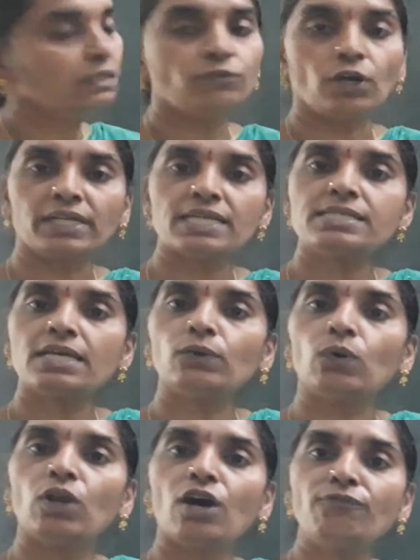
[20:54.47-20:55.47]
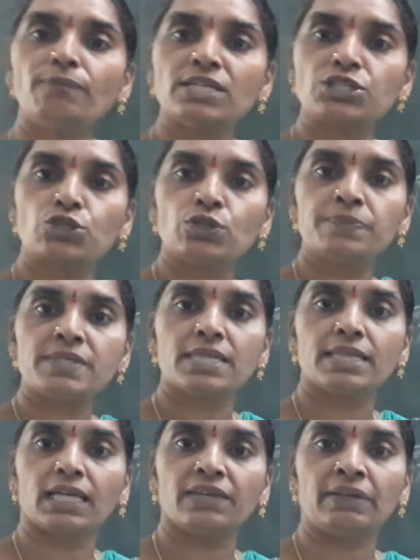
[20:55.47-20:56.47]
What is the role of mushrooms in
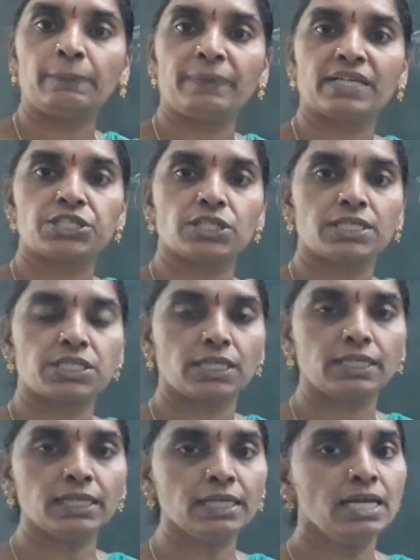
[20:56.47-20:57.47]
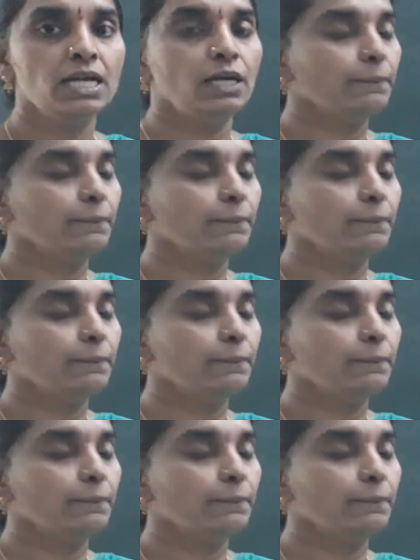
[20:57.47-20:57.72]
the given picture, children?